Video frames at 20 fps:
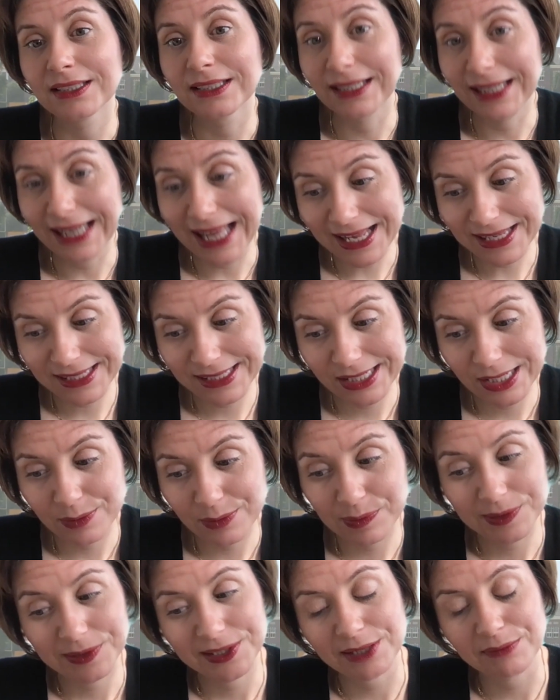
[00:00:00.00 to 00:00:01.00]
The last
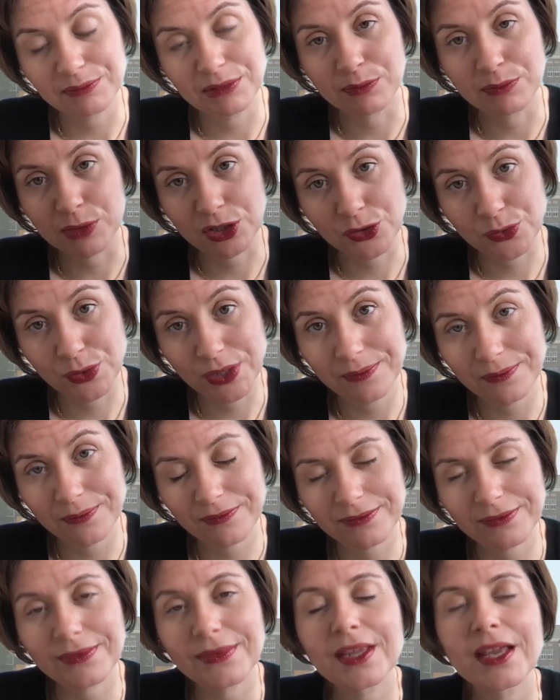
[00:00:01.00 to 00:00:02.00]
tip, tip number three,
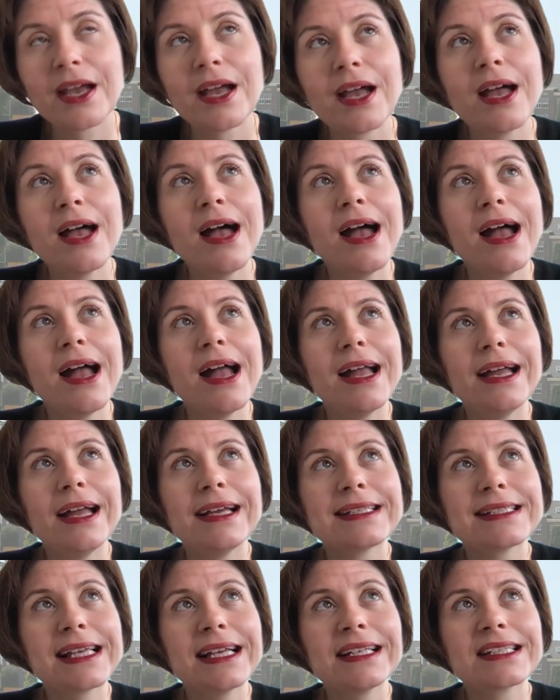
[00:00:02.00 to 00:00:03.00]

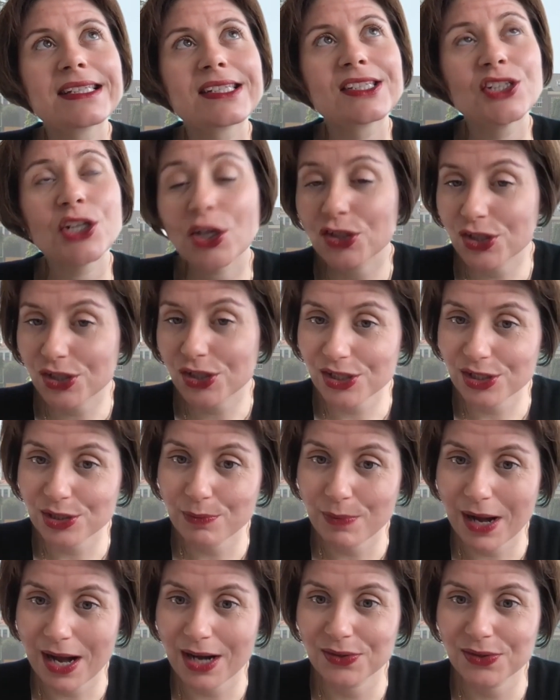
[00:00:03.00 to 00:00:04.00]
is that it's not just
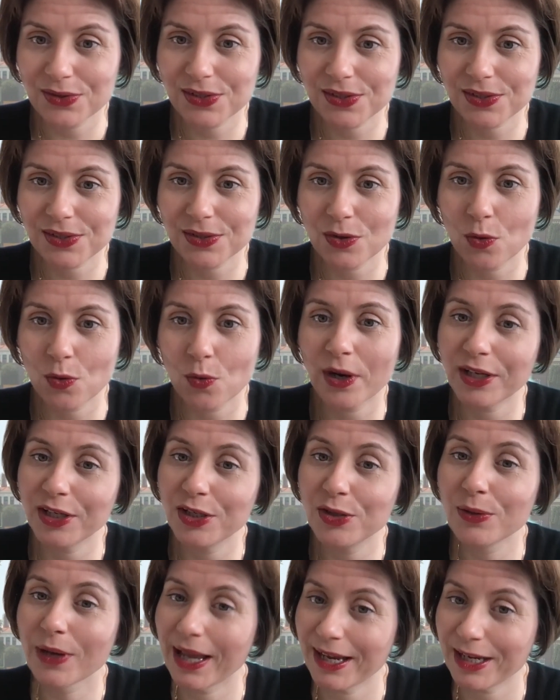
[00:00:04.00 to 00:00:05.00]
about what
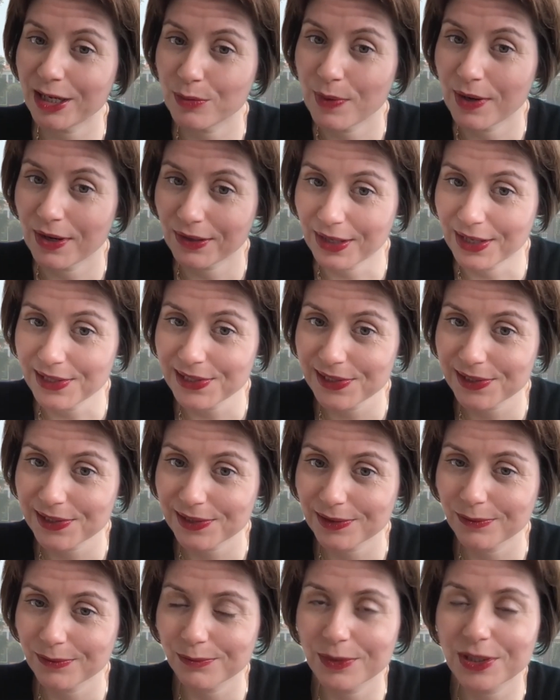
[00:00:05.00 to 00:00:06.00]
you like about
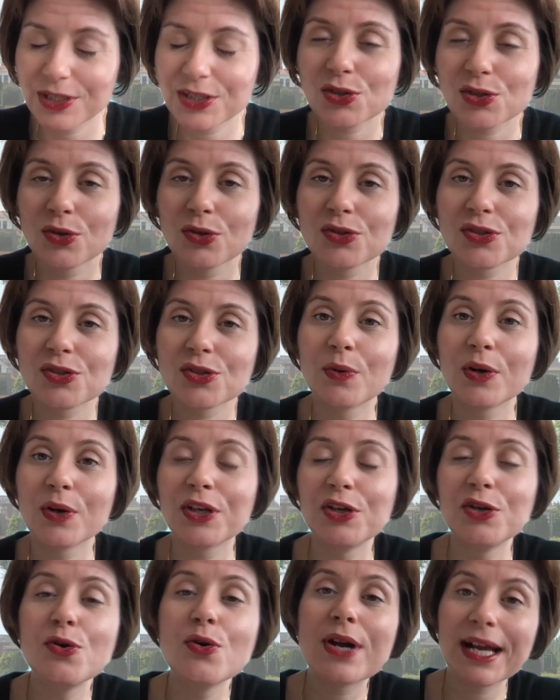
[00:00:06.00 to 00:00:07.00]
us, but it's also
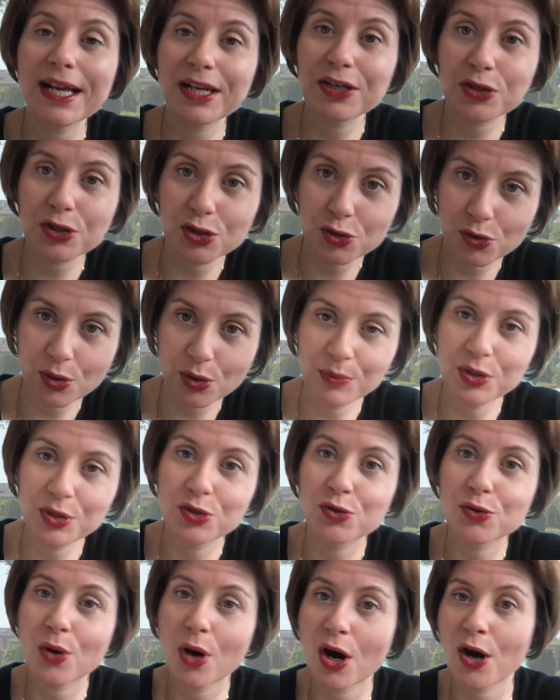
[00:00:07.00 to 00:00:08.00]
what you can
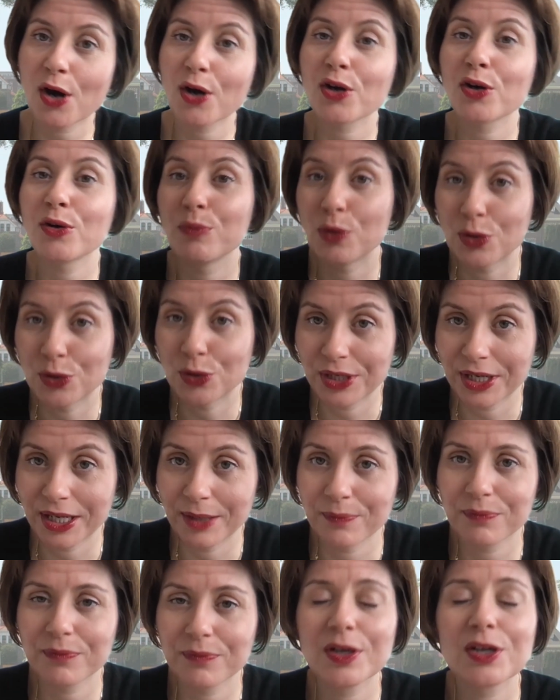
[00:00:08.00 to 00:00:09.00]
contribute to our
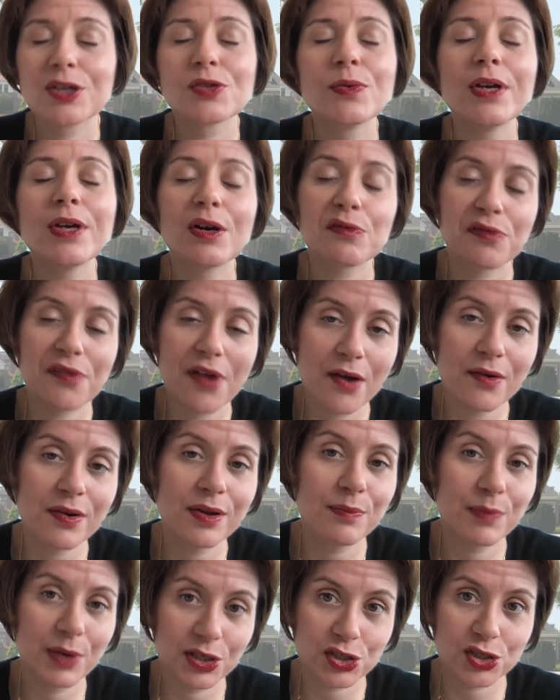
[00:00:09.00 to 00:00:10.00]
community, because we are
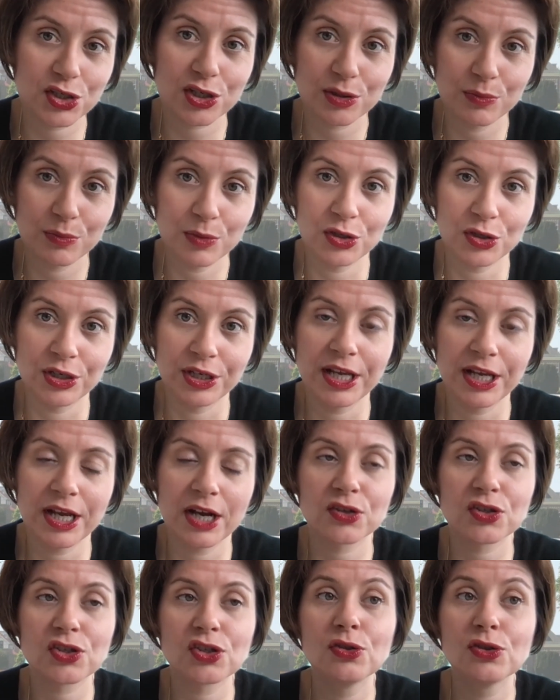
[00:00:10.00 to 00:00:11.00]
very much a community.
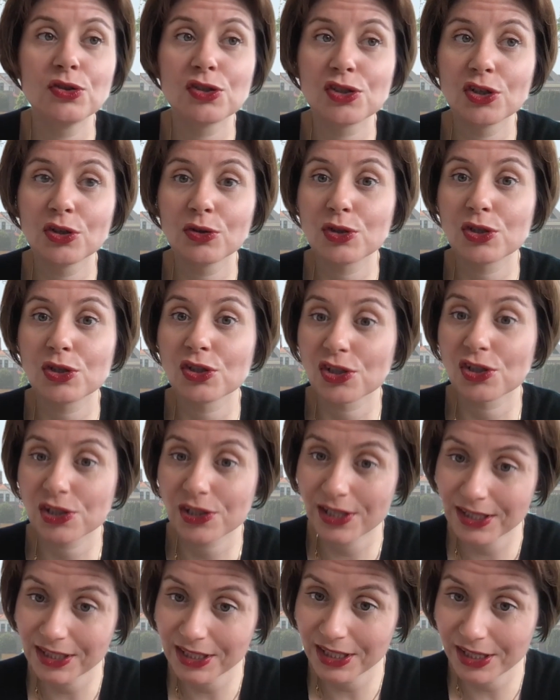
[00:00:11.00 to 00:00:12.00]
Our students don't just
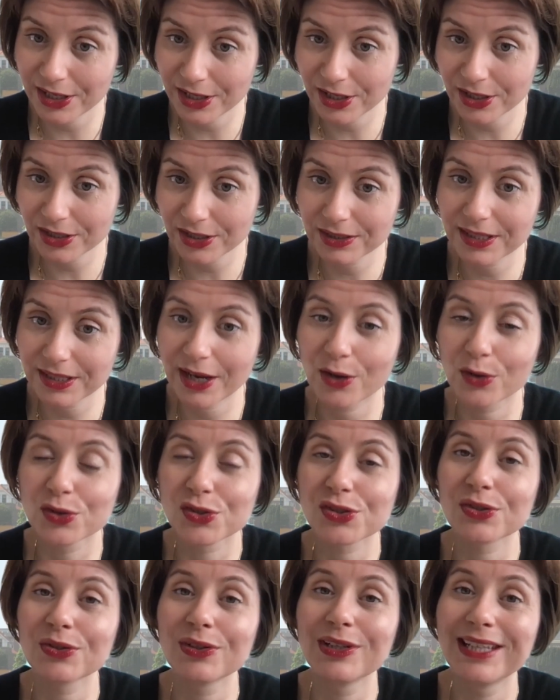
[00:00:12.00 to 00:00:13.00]
study here, they
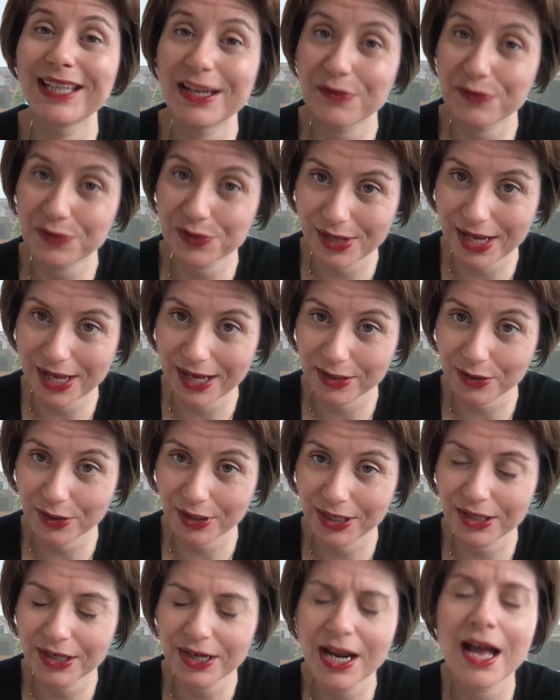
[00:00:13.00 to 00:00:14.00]
also live together
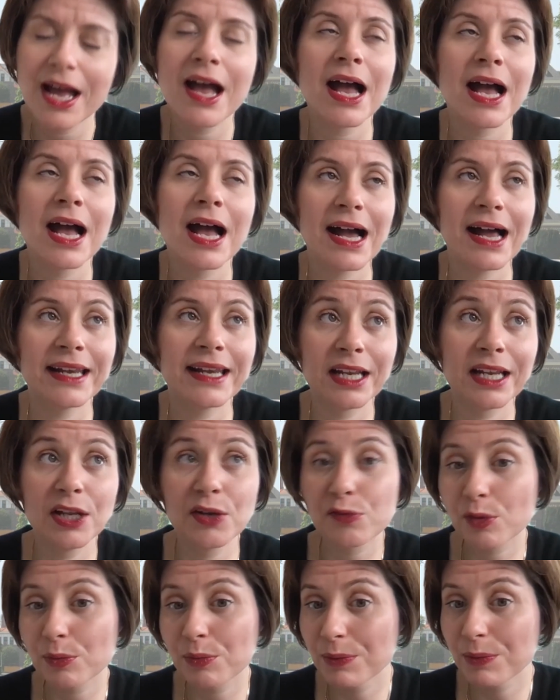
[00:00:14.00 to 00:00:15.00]
here, and they
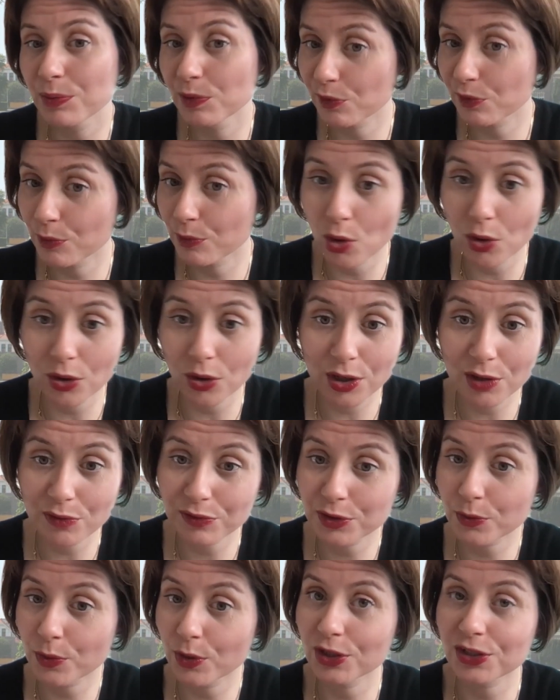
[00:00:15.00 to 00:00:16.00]
live with people from all
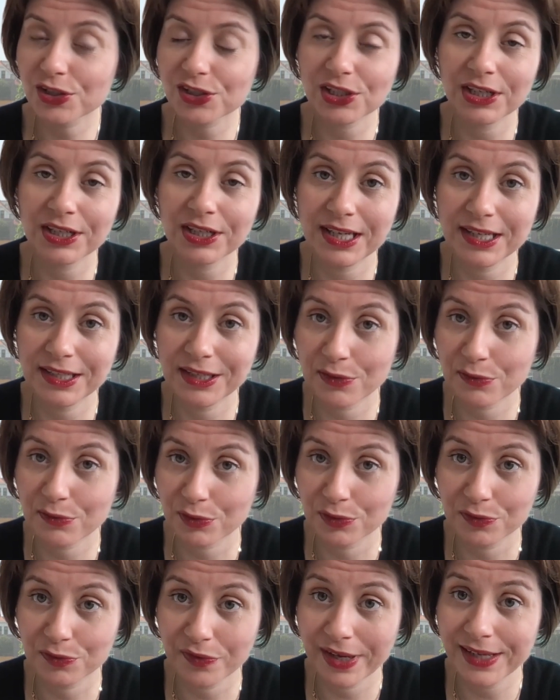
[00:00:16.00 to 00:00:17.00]
over the world studying
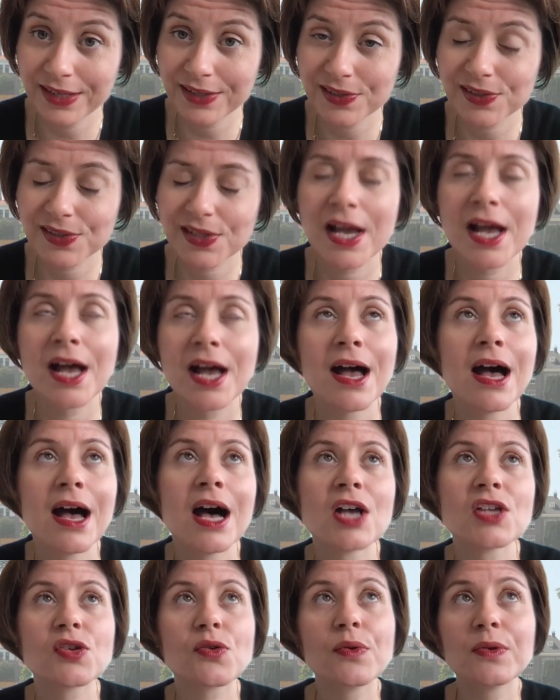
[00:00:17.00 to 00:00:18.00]
different things.
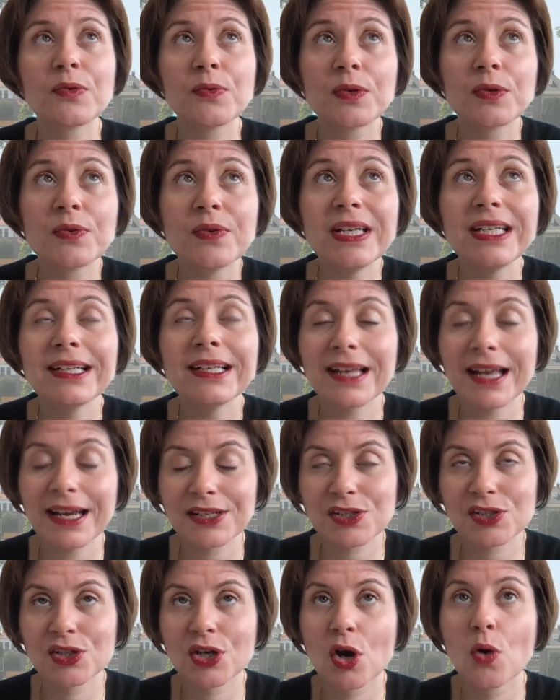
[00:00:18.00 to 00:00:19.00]
So we would really
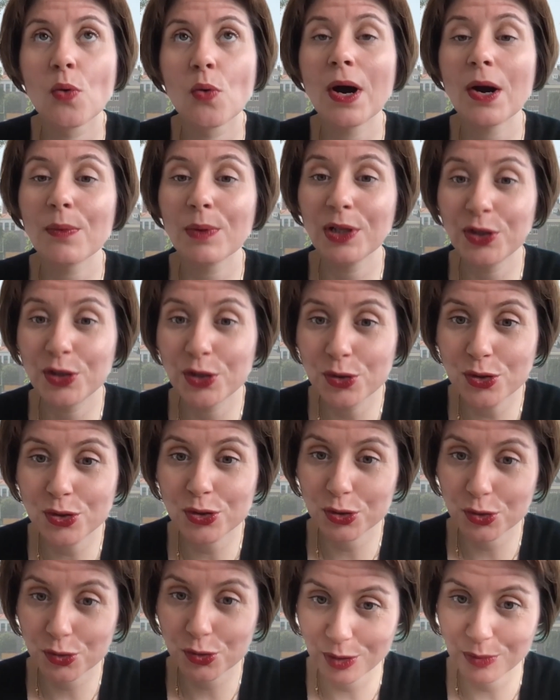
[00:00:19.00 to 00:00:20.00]
like to know, what will you
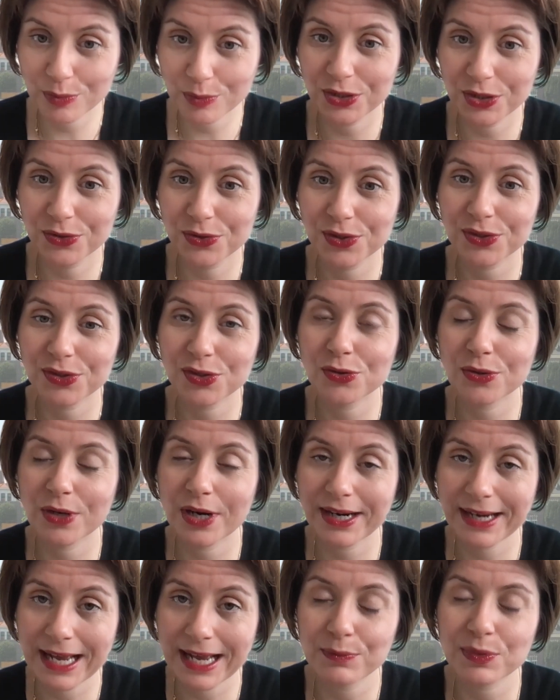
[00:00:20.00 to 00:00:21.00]
contribute to
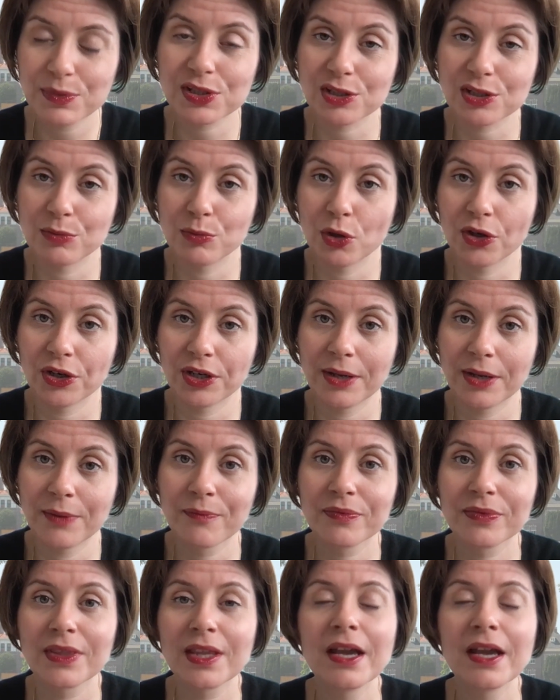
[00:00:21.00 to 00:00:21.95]
our campus community?